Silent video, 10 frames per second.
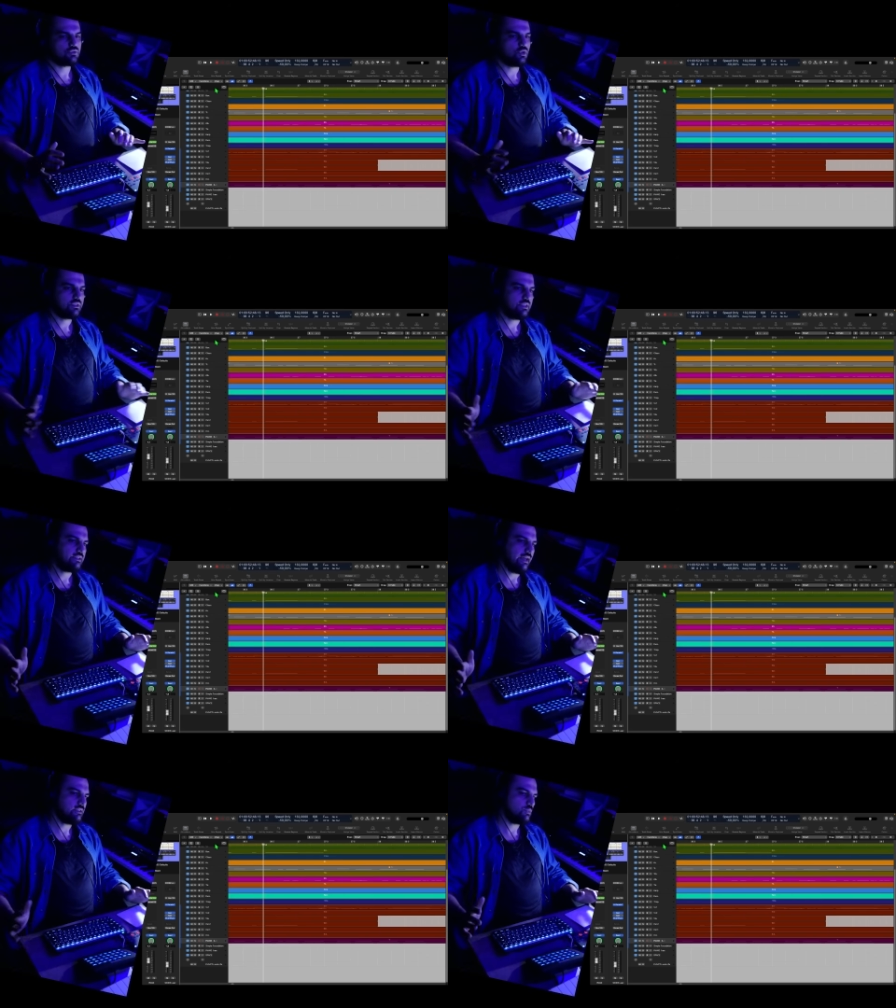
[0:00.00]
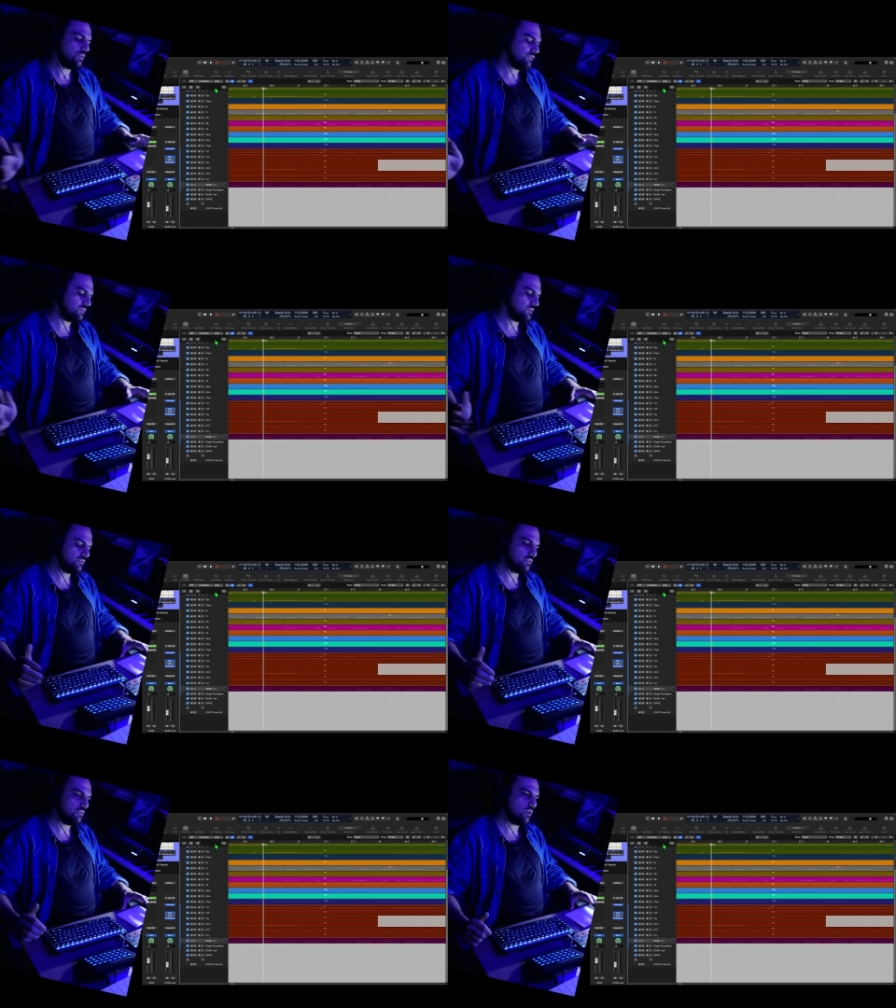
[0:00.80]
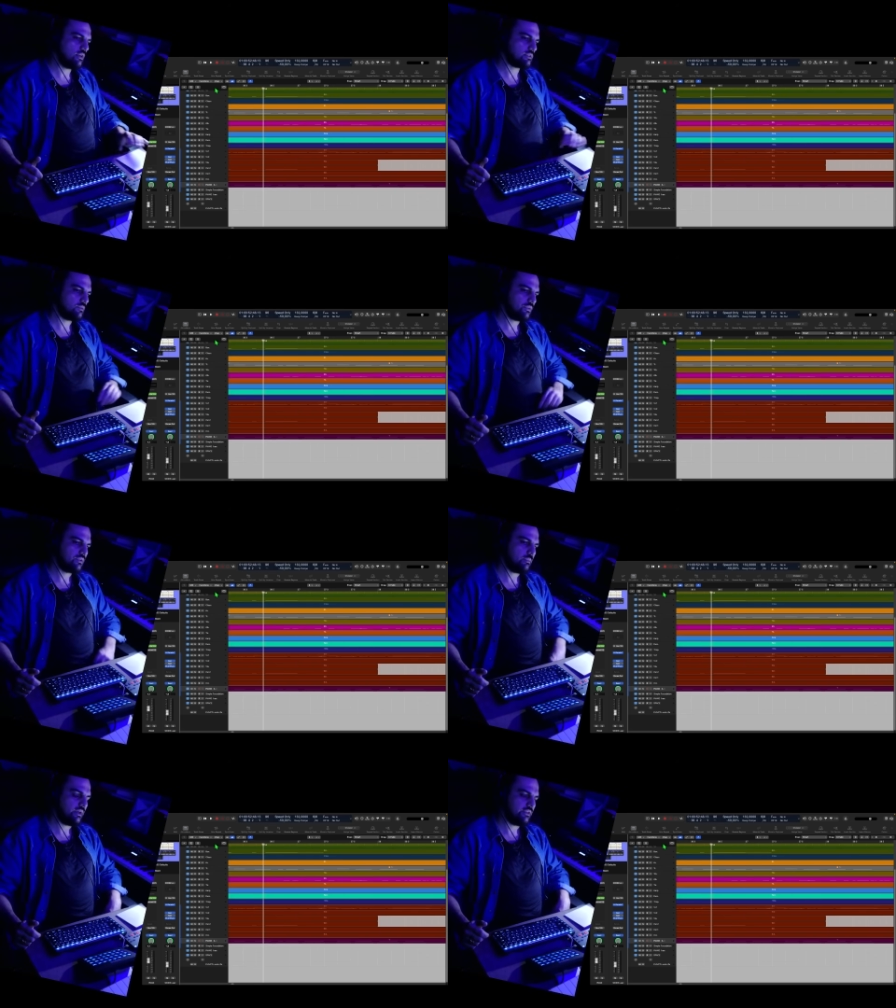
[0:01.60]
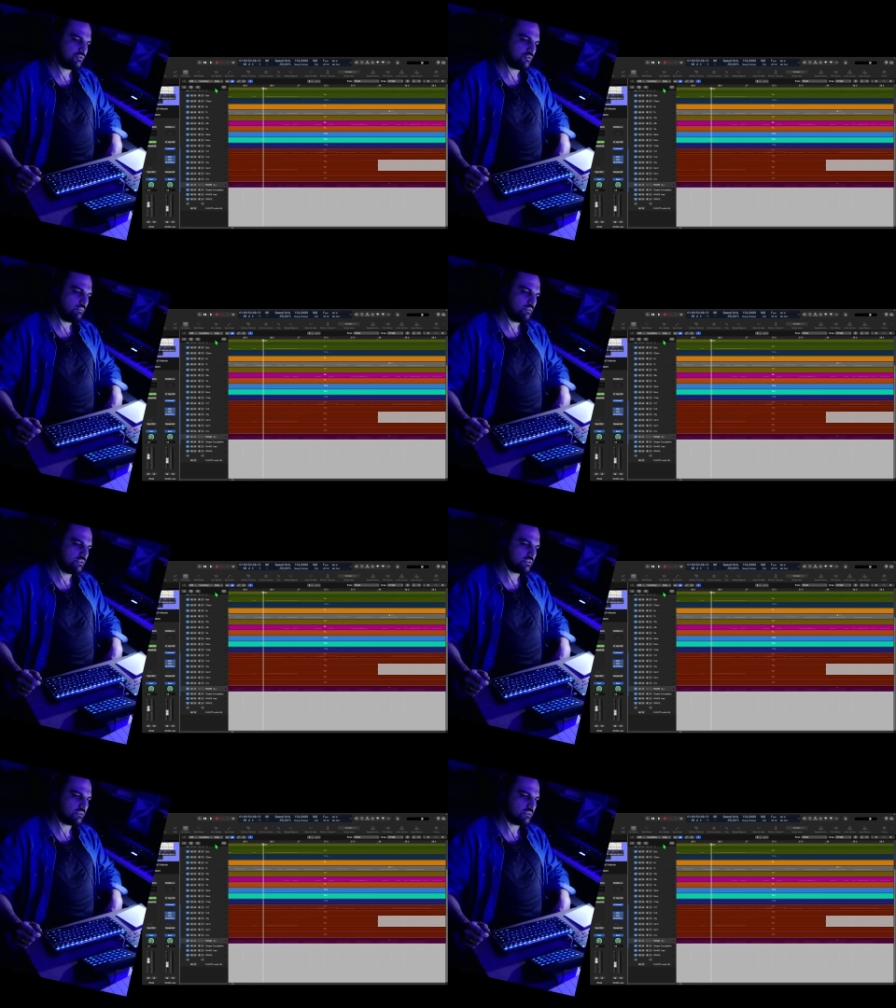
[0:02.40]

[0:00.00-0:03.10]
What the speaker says: So they test with of course with the mainstream music.